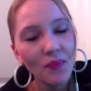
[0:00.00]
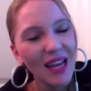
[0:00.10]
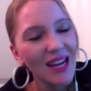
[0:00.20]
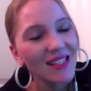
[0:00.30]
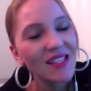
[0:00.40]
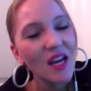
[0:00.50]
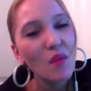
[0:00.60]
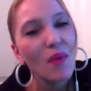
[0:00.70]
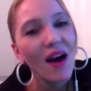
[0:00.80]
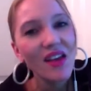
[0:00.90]
And I
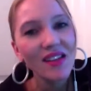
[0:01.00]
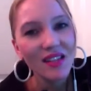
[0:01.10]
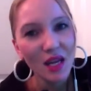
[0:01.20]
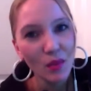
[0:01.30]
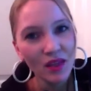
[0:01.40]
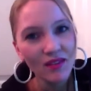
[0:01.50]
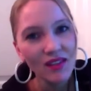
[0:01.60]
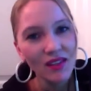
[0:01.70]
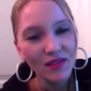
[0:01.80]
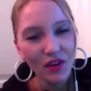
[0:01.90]
stand by that statement to
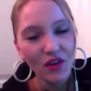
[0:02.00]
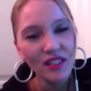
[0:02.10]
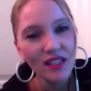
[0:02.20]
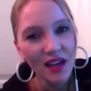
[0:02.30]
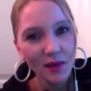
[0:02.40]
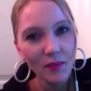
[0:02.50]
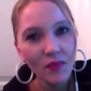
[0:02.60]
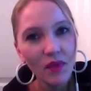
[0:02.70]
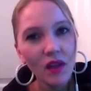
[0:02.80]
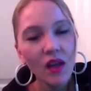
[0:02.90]
this very day,
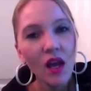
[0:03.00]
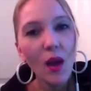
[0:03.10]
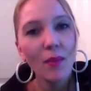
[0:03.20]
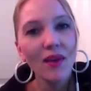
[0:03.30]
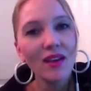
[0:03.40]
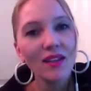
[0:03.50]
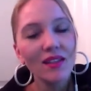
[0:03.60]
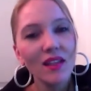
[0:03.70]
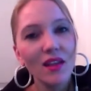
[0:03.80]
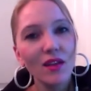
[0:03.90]

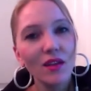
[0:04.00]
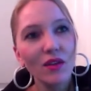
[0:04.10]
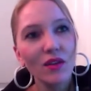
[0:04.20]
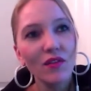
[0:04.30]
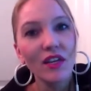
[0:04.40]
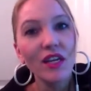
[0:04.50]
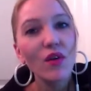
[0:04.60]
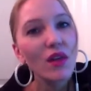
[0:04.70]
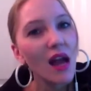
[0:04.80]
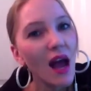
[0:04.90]
because the video
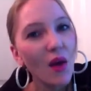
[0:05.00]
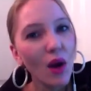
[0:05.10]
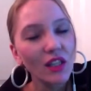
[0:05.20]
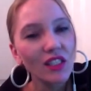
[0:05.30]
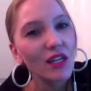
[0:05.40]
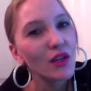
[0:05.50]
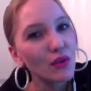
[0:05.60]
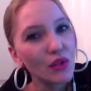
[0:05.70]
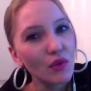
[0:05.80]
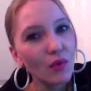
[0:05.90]
that I had watched on
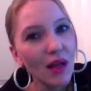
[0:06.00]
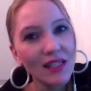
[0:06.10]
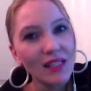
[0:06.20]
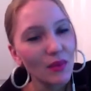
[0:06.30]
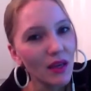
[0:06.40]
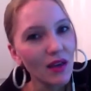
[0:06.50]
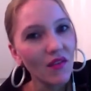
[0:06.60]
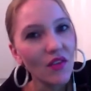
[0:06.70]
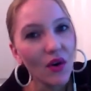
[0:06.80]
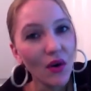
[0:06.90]
YouTube last week
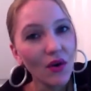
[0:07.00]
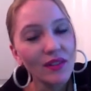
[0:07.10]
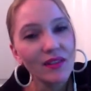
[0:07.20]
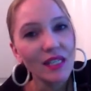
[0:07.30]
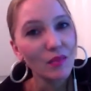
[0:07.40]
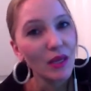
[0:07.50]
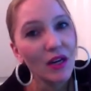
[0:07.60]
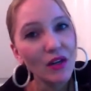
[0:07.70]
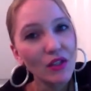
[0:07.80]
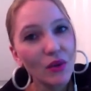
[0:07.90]
of the girl explaining
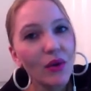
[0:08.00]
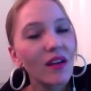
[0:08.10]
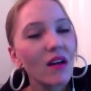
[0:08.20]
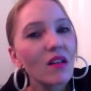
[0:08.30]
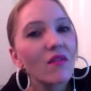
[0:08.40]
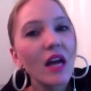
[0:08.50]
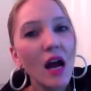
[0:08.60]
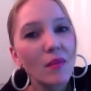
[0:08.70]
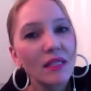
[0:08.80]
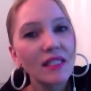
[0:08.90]
her story, and all of the
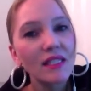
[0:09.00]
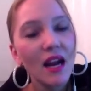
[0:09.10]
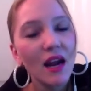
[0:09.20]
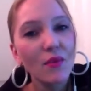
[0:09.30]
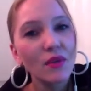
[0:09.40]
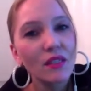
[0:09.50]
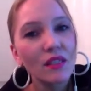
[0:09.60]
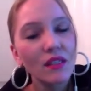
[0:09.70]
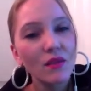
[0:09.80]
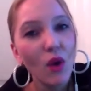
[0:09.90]
comments that I
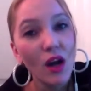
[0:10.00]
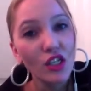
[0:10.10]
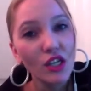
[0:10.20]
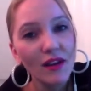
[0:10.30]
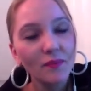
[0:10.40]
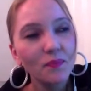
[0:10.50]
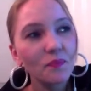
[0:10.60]
was watching,